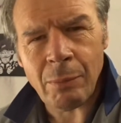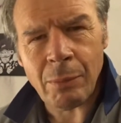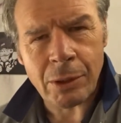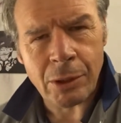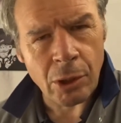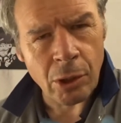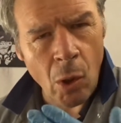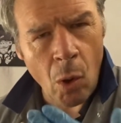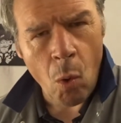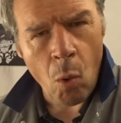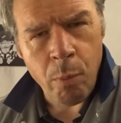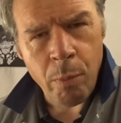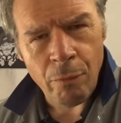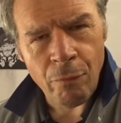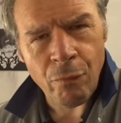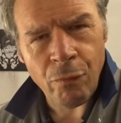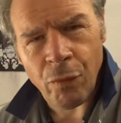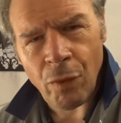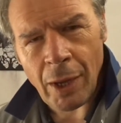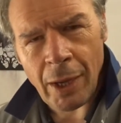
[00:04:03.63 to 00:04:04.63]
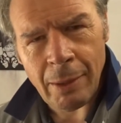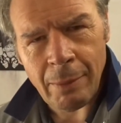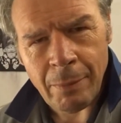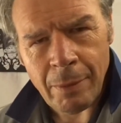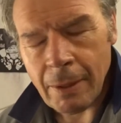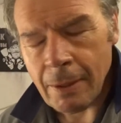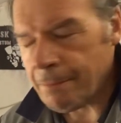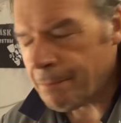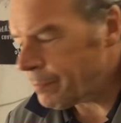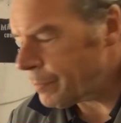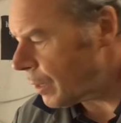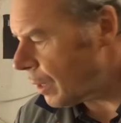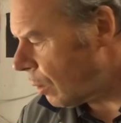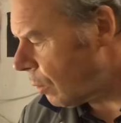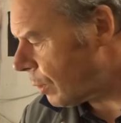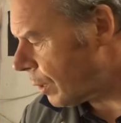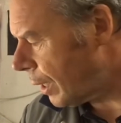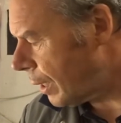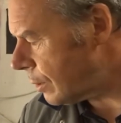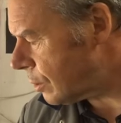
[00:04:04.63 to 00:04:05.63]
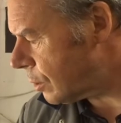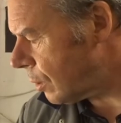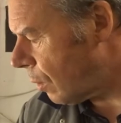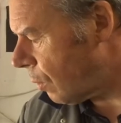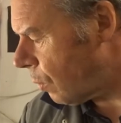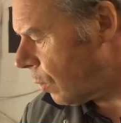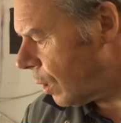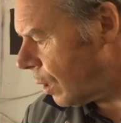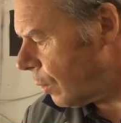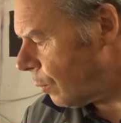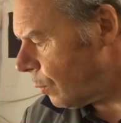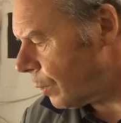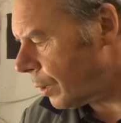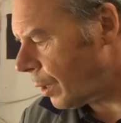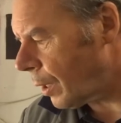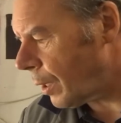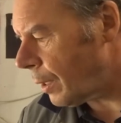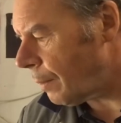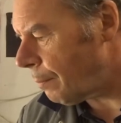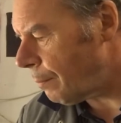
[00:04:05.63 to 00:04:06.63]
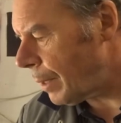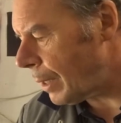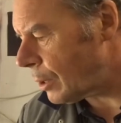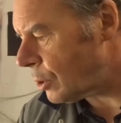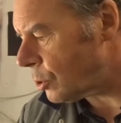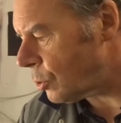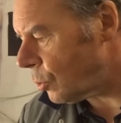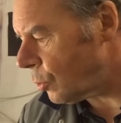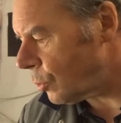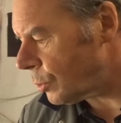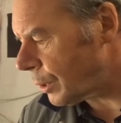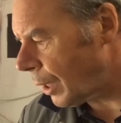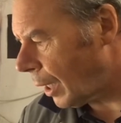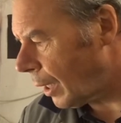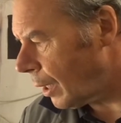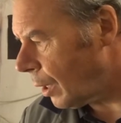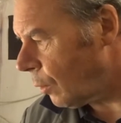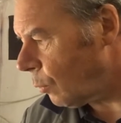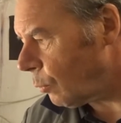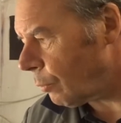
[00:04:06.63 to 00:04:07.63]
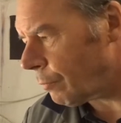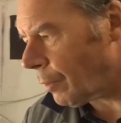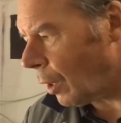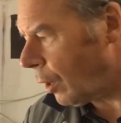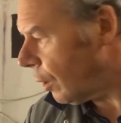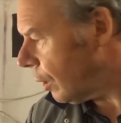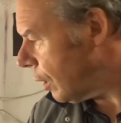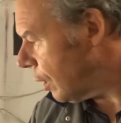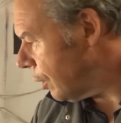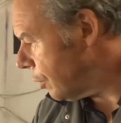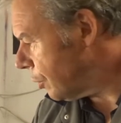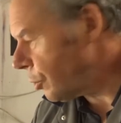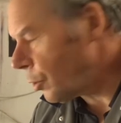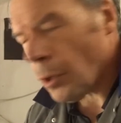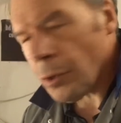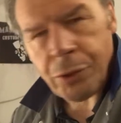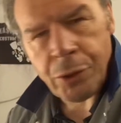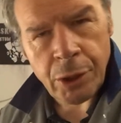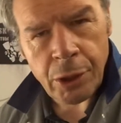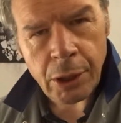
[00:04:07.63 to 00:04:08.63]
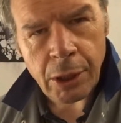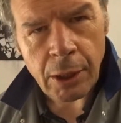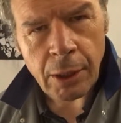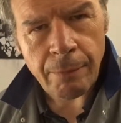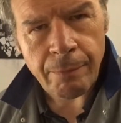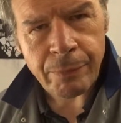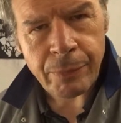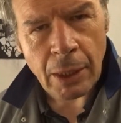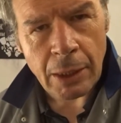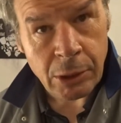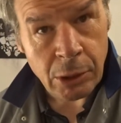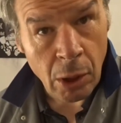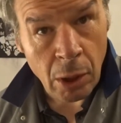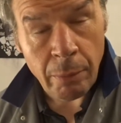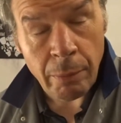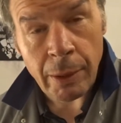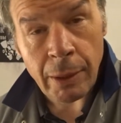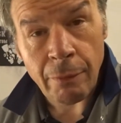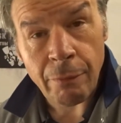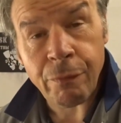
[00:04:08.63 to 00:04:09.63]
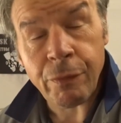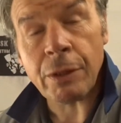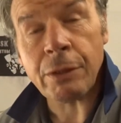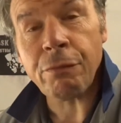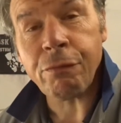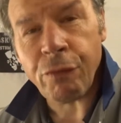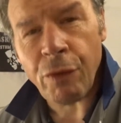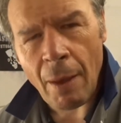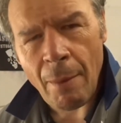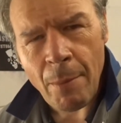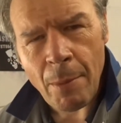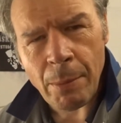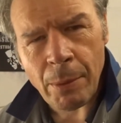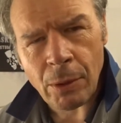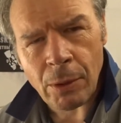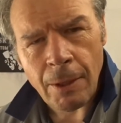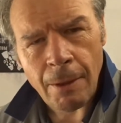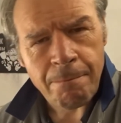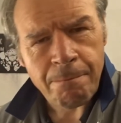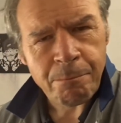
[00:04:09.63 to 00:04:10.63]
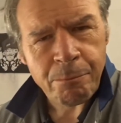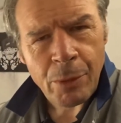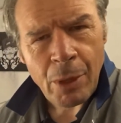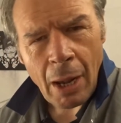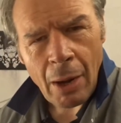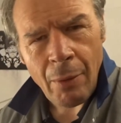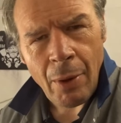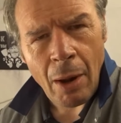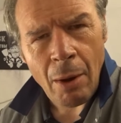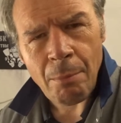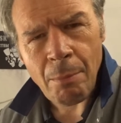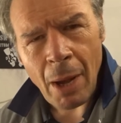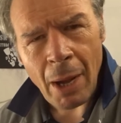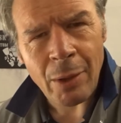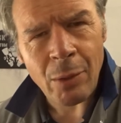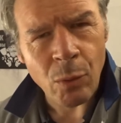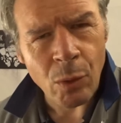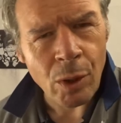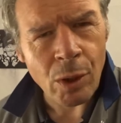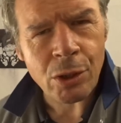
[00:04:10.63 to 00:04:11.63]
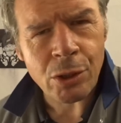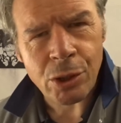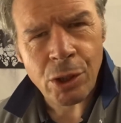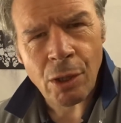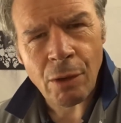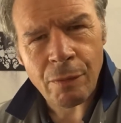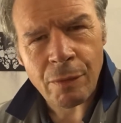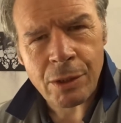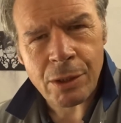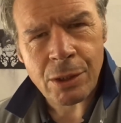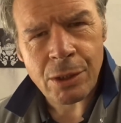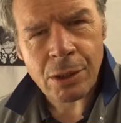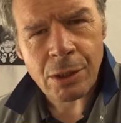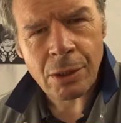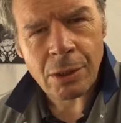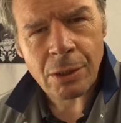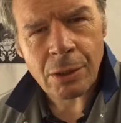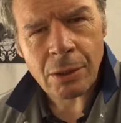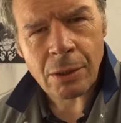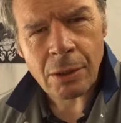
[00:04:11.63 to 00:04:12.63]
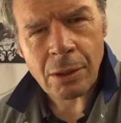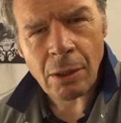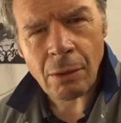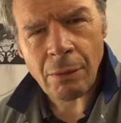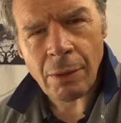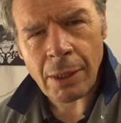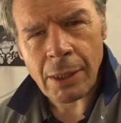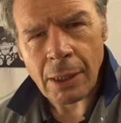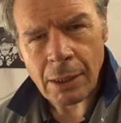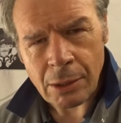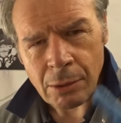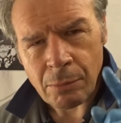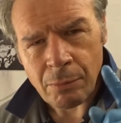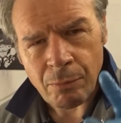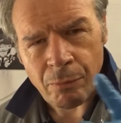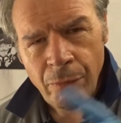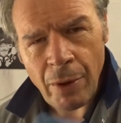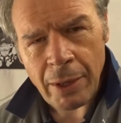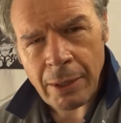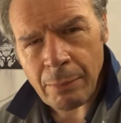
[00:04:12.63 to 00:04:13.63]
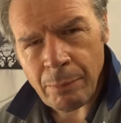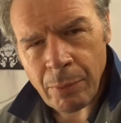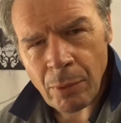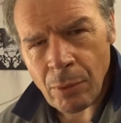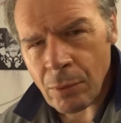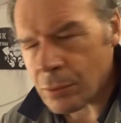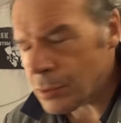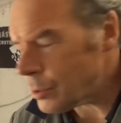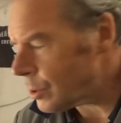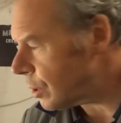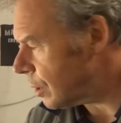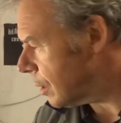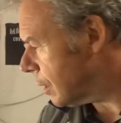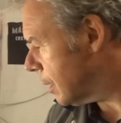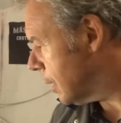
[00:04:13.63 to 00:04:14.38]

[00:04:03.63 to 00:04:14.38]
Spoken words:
It's an open flame. Okay, so we're going to make sure that we've got nothing that's going to be flammable around my work surface. Alright, it's very important.